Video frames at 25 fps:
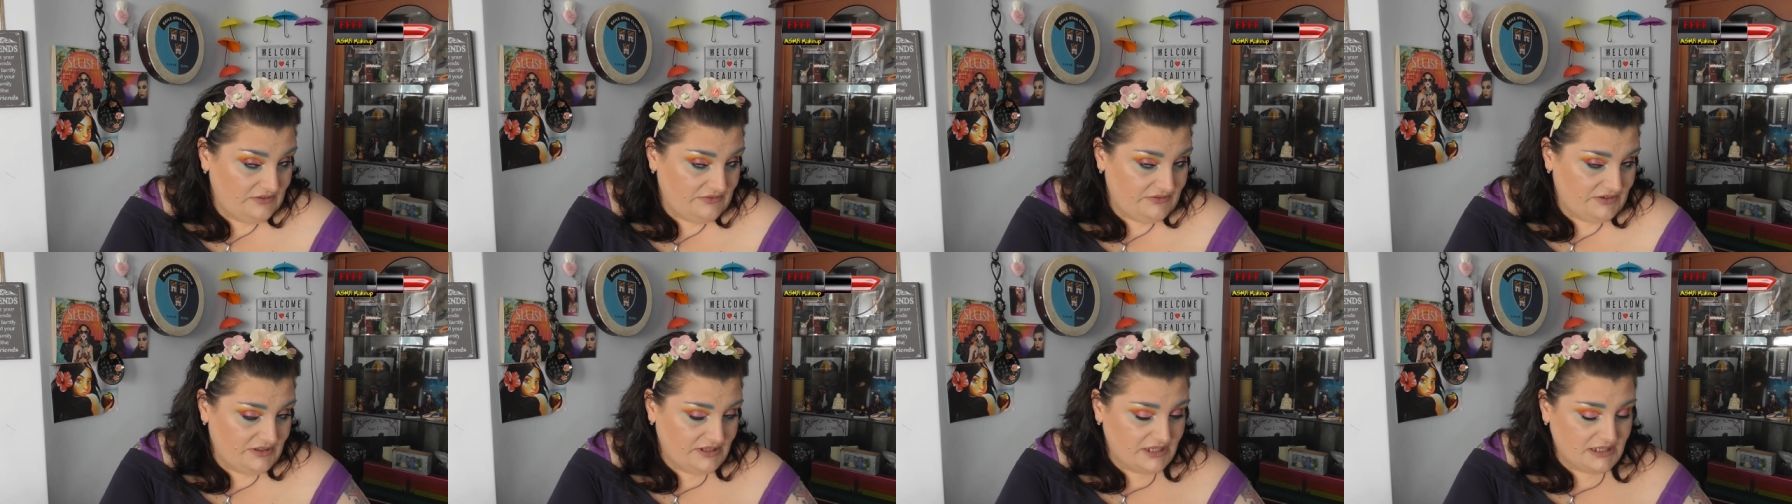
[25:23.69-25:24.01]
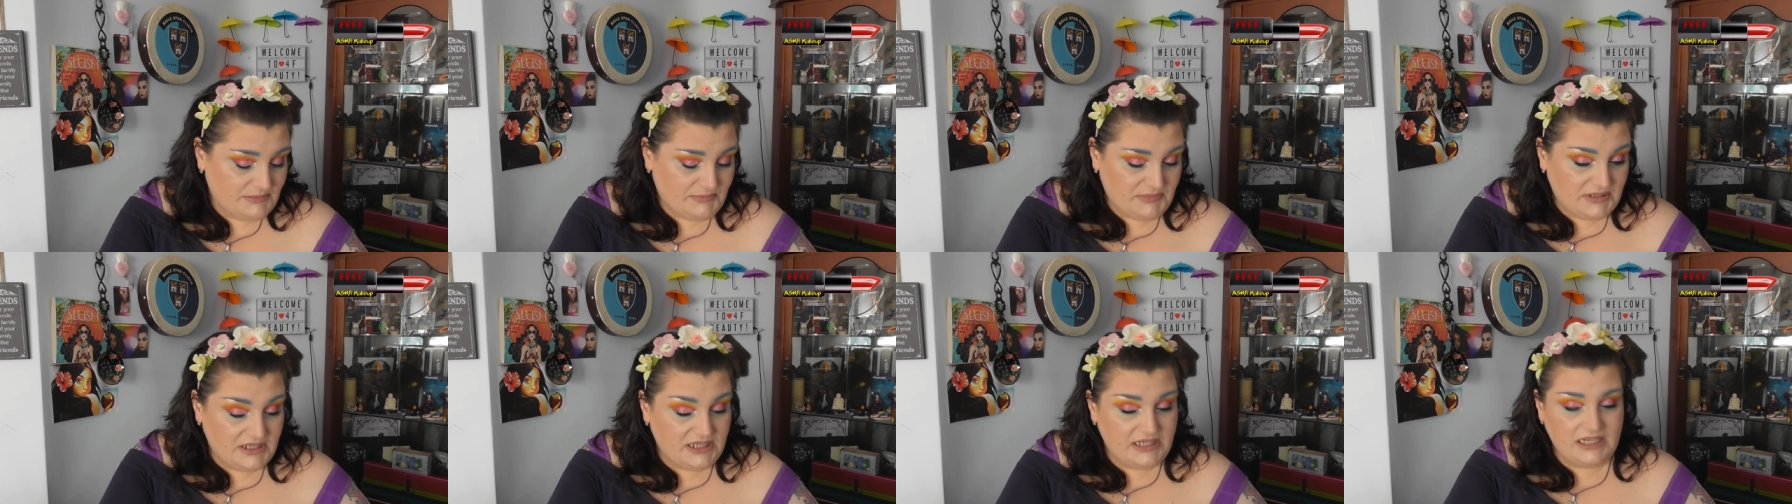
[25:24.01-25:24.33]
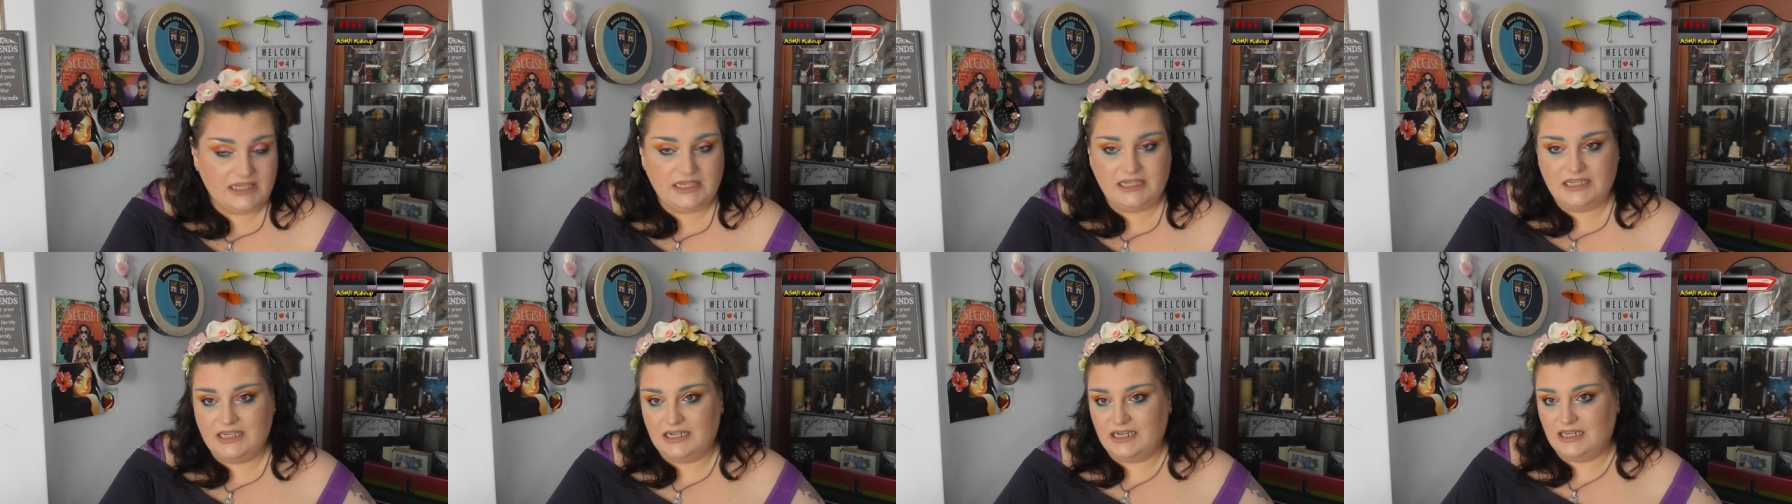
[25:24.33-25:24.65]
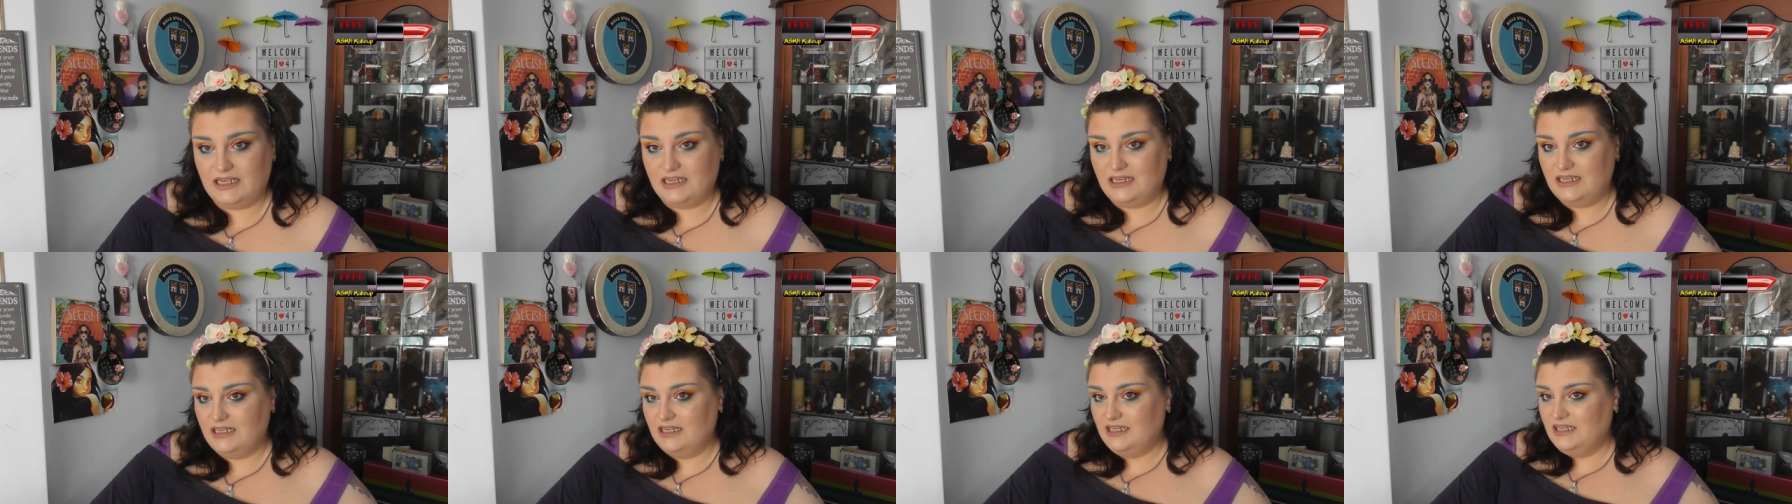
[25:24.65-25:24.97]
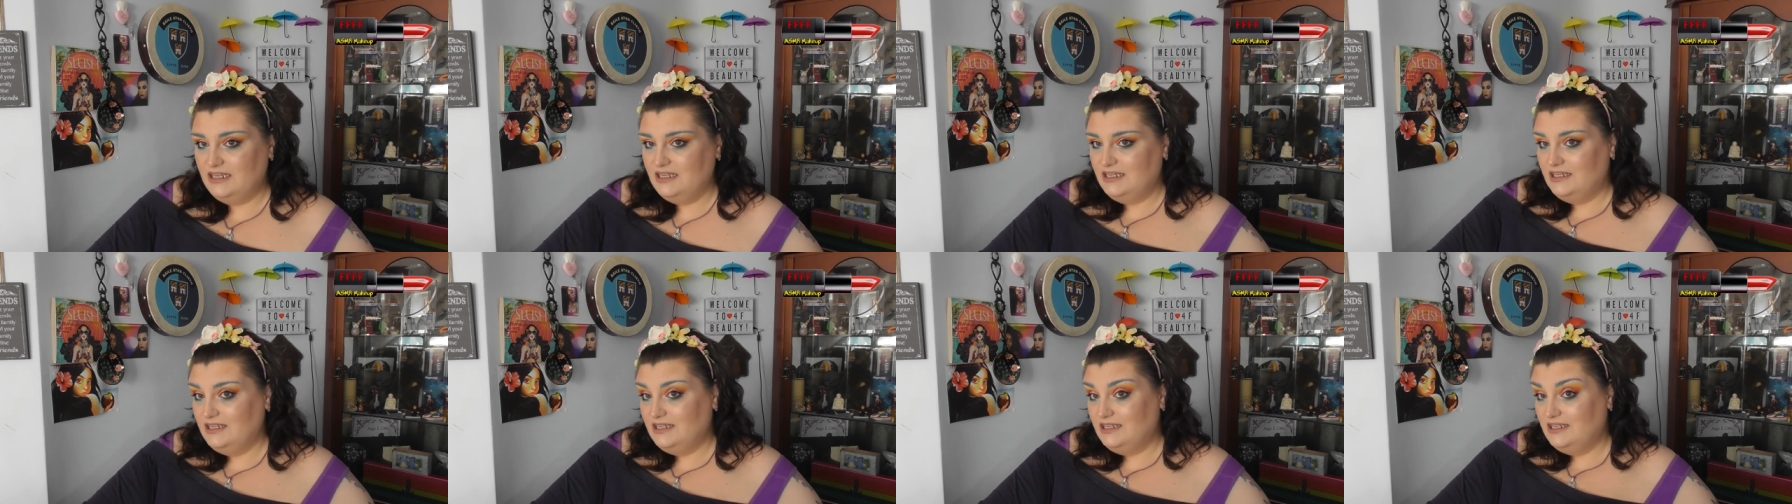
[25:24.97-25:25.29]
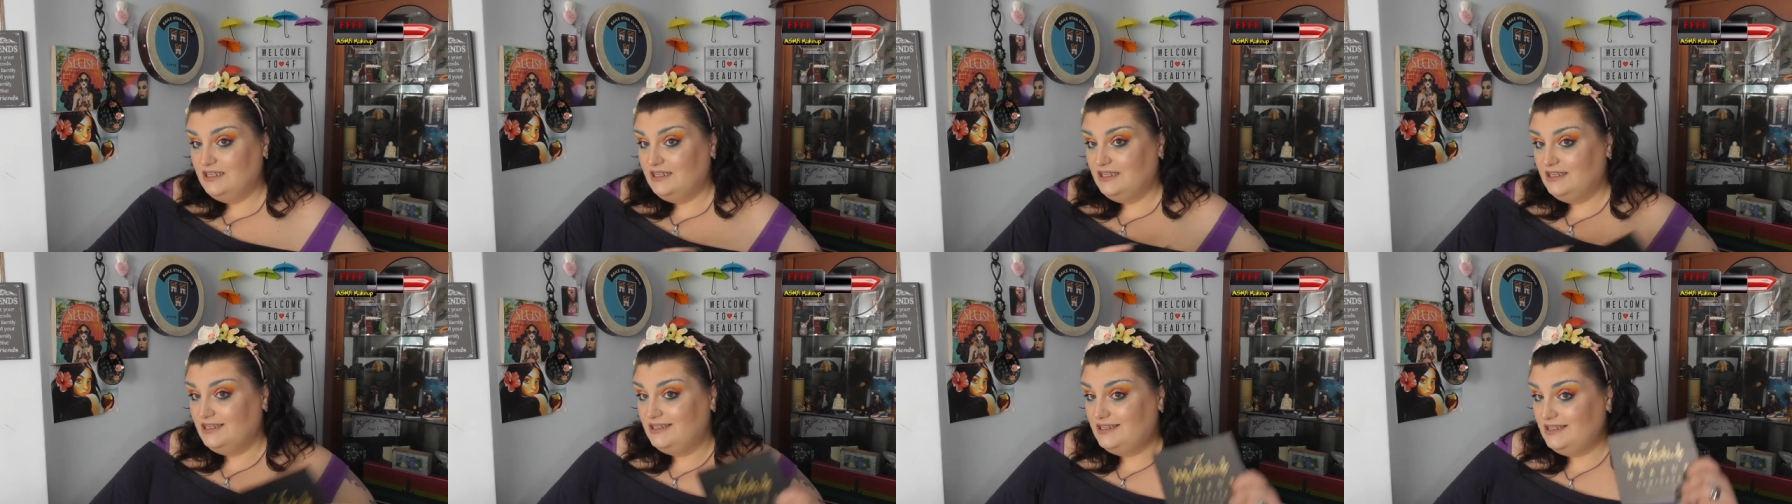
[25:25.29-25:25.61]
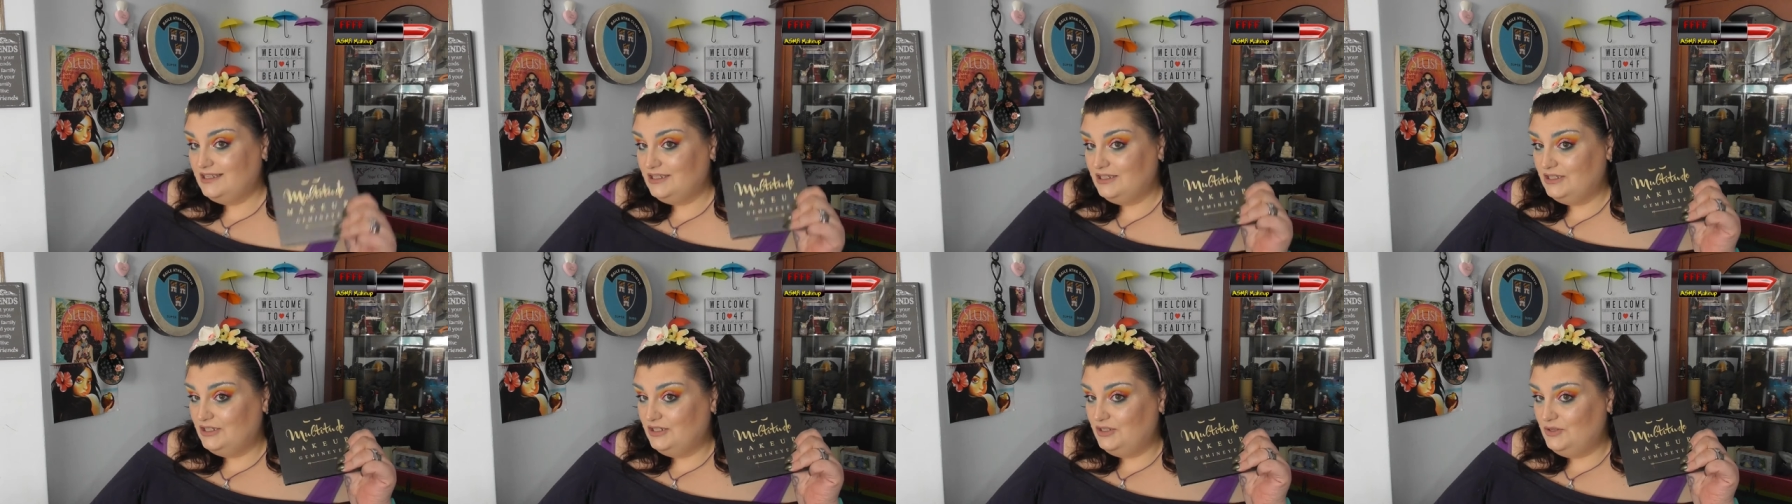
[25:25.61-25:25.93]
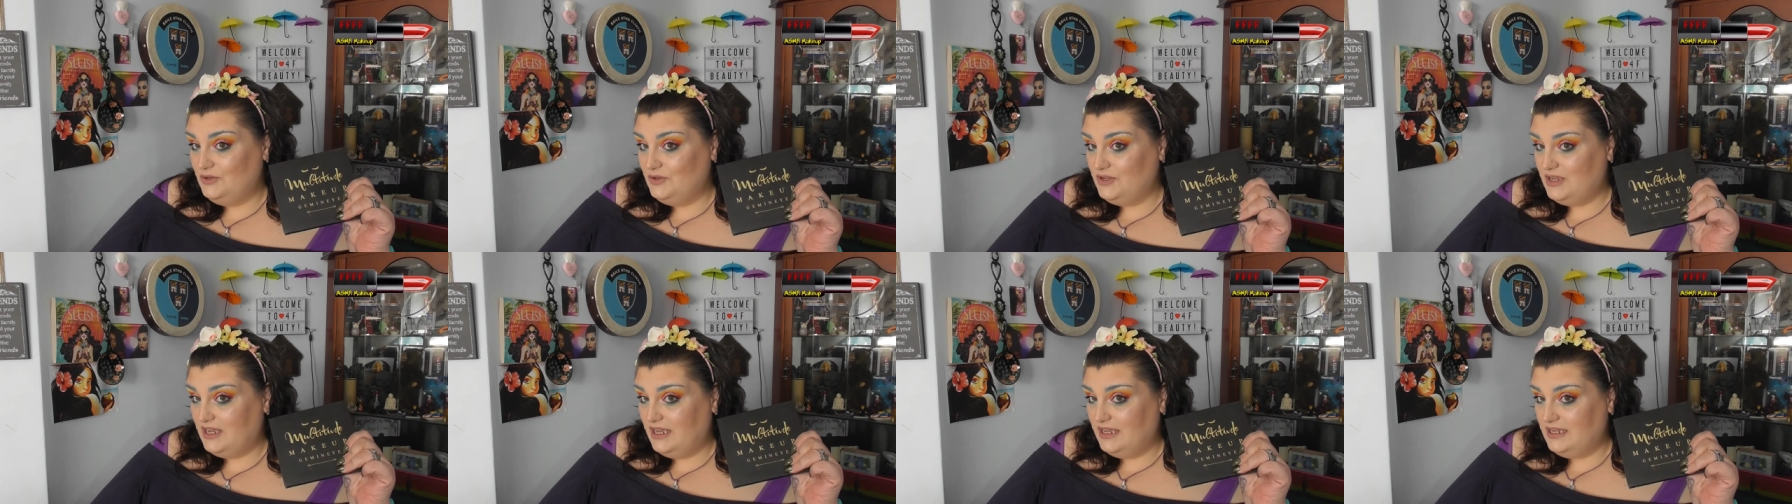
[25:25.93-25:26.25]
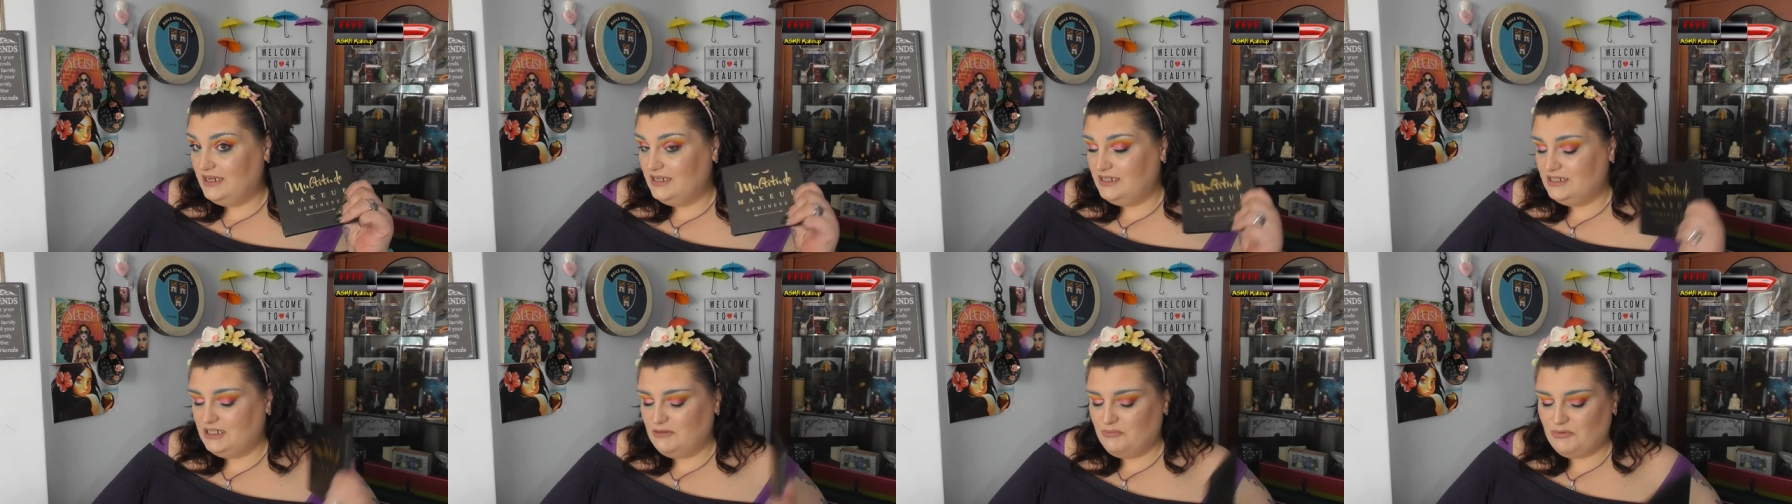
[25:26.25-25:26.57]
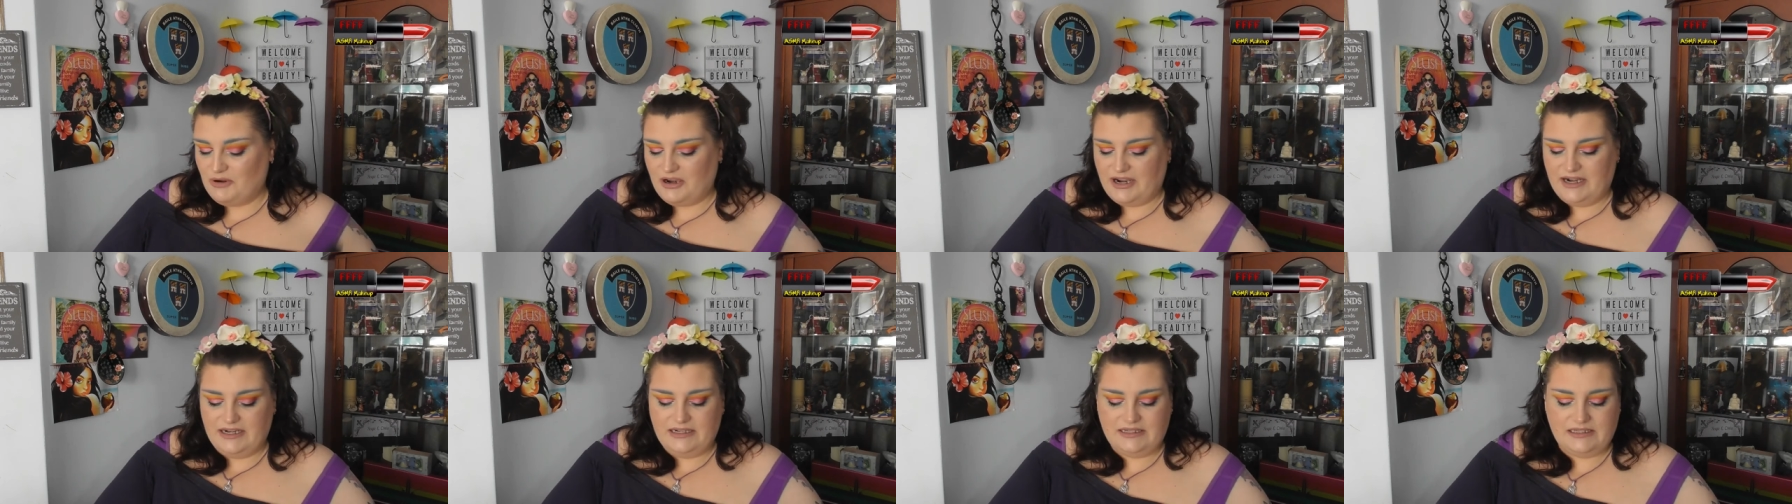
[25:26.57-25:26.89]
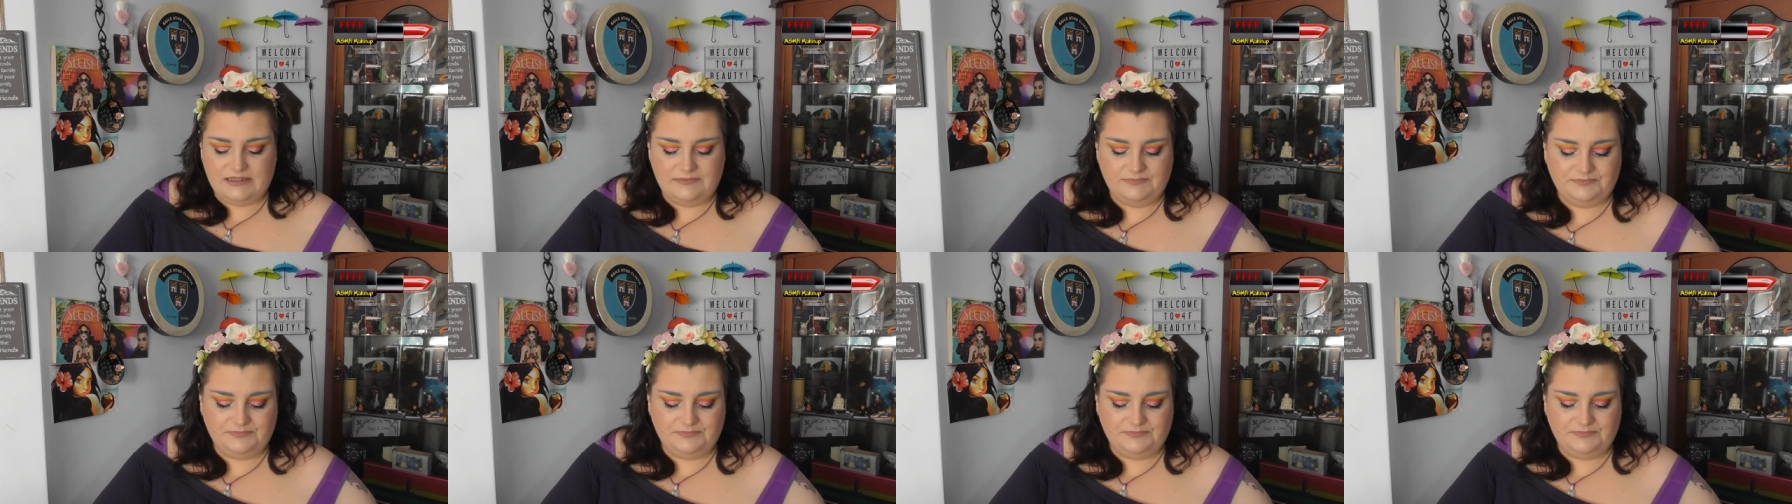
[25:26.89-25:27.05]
for this particular UK indie brand.